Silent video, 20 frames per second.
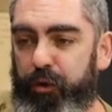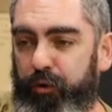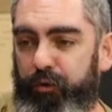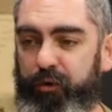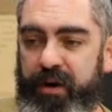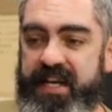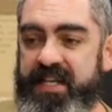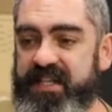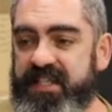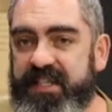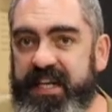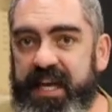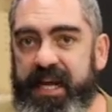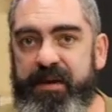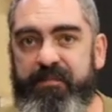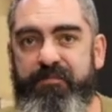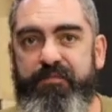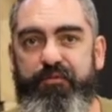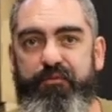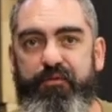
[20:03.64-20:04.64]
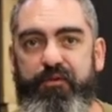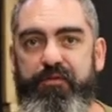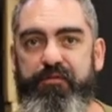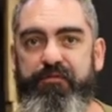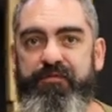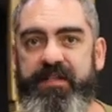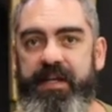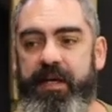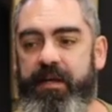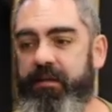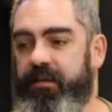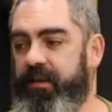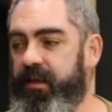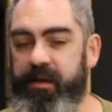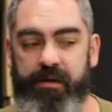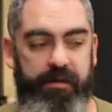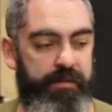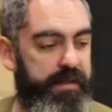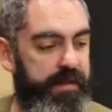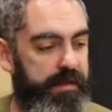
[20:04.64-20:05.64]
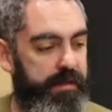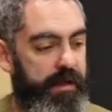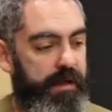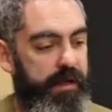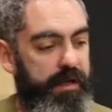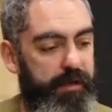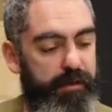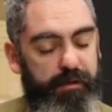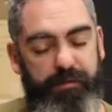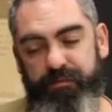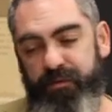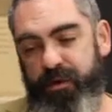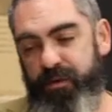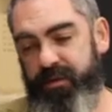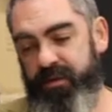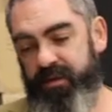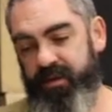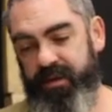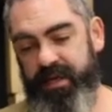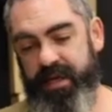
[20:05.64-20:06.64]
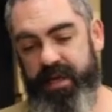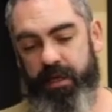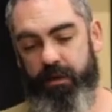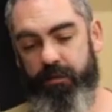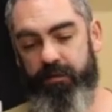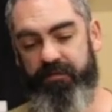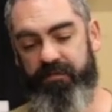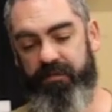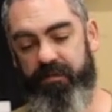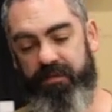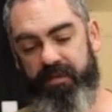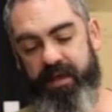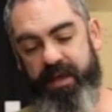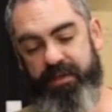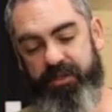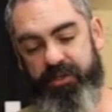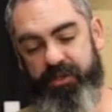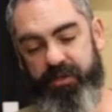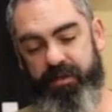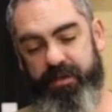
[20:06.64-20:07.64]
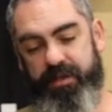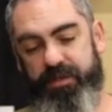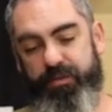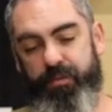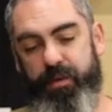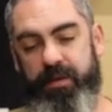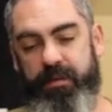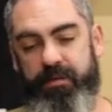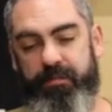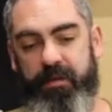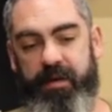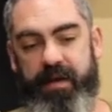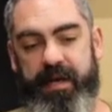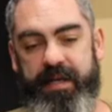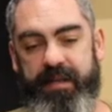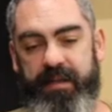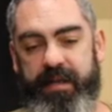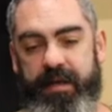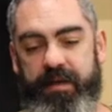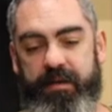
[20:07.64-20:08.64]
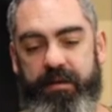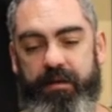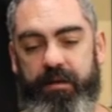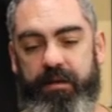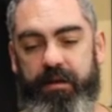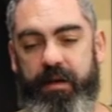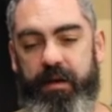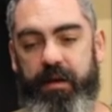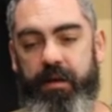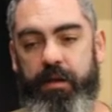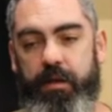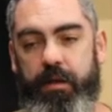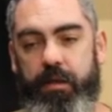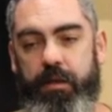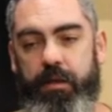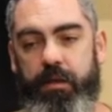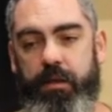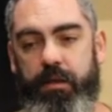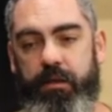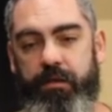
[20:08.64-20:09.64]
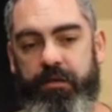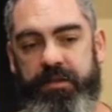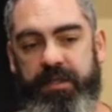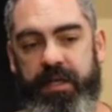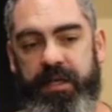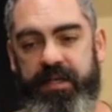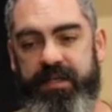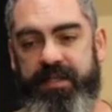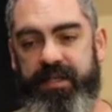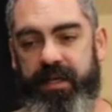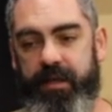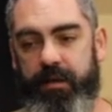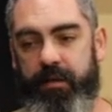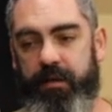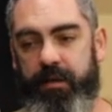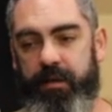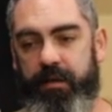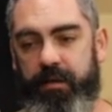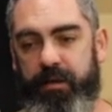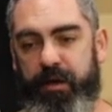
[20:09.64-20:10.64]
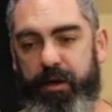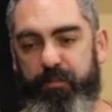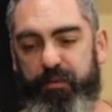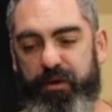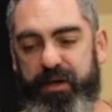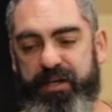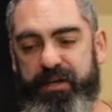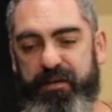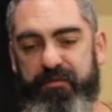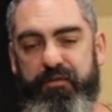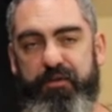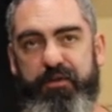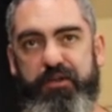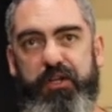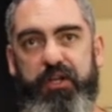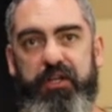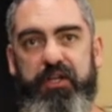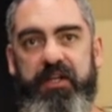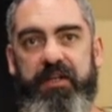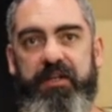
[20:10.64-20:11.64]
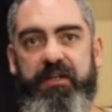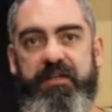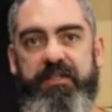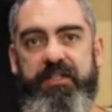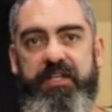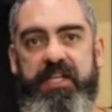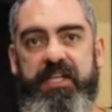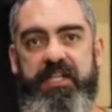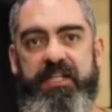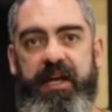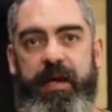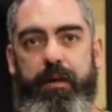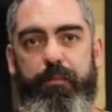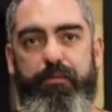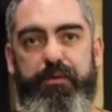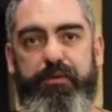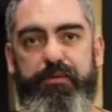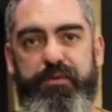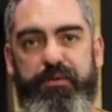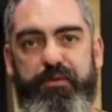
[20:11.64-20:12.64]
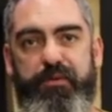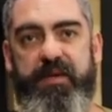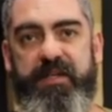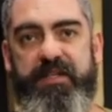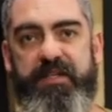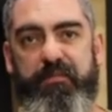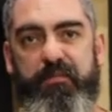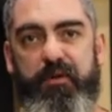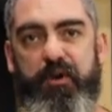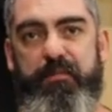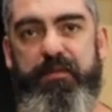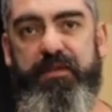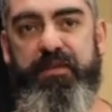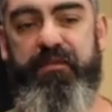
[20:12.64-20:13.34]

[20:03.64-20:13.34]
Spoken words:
green schemed roofs out there, and then you throw in the yellow of the thatch as well behind that, and you're starting to get a pretty diverse looking cityscape, which was always the purpose